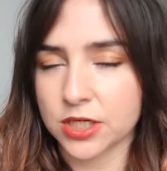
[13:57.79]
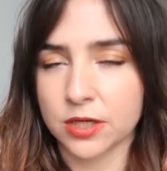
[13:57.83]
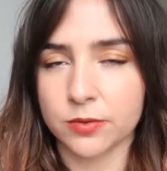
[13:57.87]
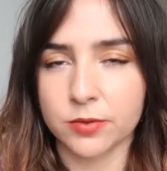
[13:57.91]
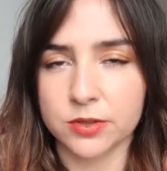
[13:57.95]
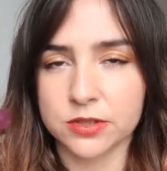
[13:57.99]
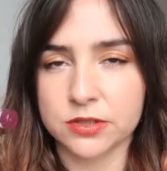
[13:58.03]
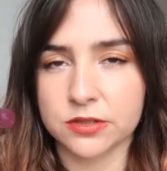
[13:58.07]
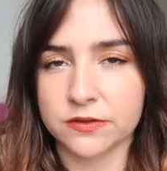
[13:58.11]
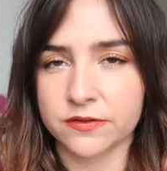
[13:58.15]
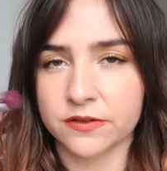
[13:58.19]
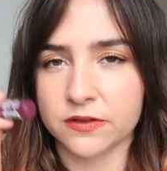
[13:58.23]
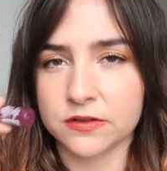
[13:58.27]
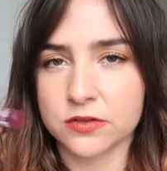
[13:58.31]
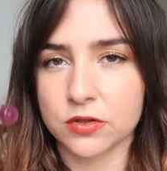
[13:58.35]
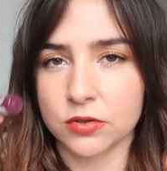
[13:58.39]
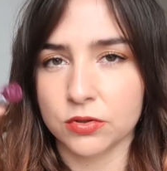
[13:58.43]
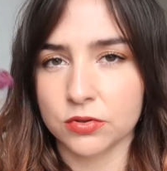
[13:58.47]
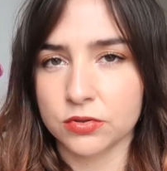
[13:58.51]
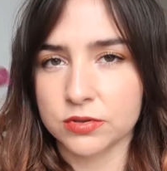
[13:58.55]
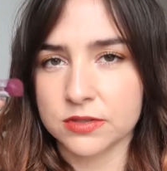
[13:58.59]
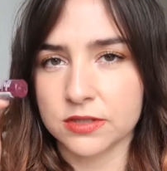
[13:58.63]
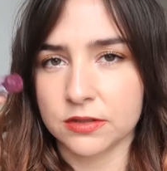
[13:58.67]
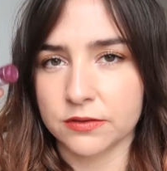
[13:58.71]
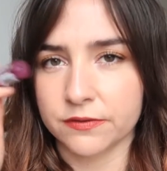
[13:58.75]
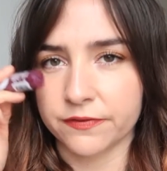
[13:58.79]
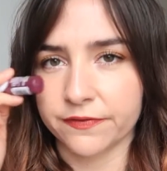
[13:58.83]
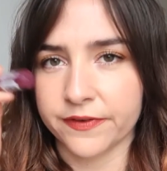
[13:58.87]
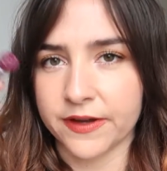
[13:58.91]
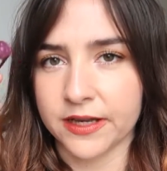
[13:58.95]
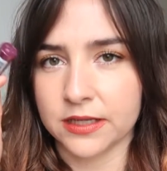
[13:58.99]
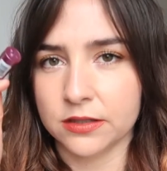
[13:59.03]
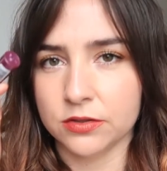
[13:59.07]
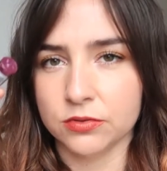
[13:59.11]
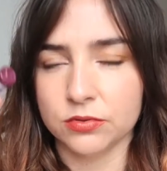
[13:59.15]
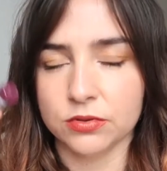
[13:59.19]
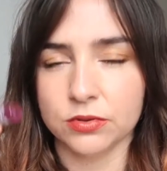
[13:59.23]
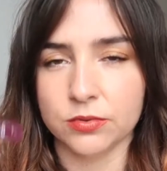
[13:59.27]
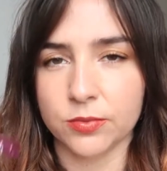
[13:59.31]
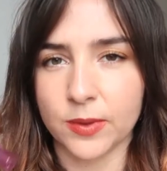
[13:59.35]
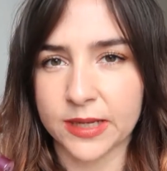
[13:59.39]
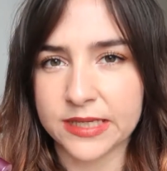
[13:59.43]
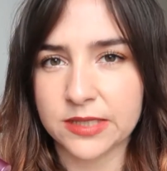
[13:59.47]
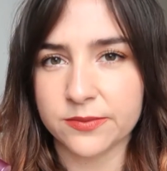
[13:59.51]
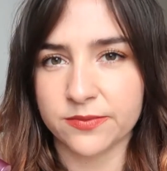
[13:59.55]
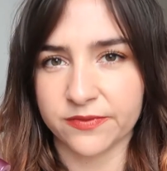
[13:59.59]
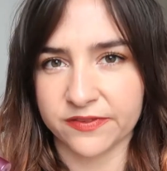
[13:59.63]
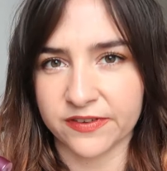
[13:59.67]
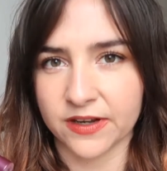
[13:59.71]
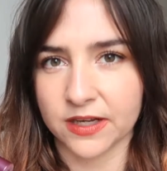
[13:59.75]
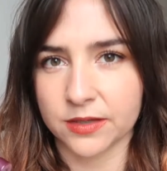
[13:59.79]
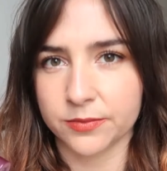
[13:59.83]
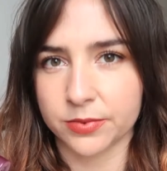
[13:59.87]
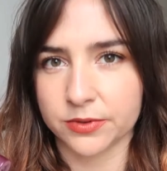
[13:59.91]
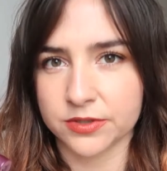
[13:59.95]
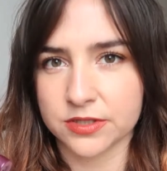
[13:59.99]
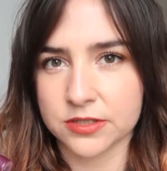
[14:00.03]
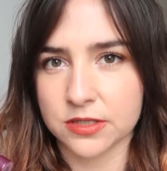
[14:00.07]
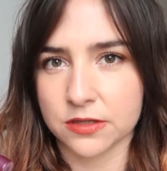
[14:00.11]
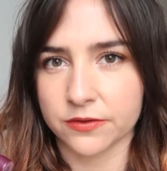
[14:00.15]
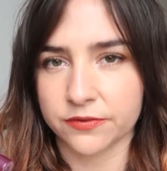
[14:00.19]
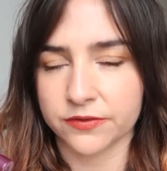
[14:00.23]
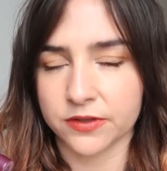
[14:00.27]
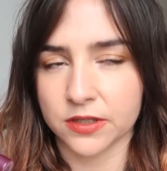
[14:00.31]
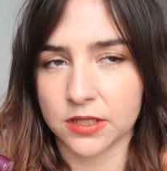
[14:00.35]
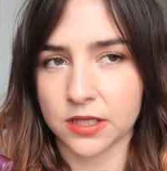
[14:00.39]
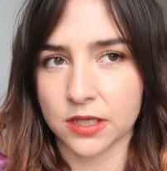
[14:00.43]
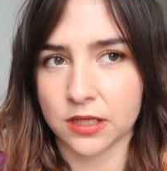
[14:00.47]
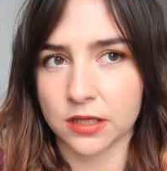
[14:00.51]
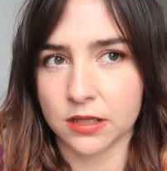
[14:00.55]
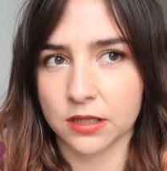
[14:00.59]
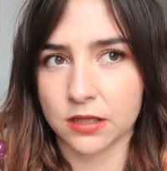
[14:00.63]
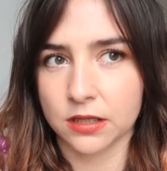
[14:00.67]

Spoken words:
I wonder if it's got those little you know, the white fibre stuff you get.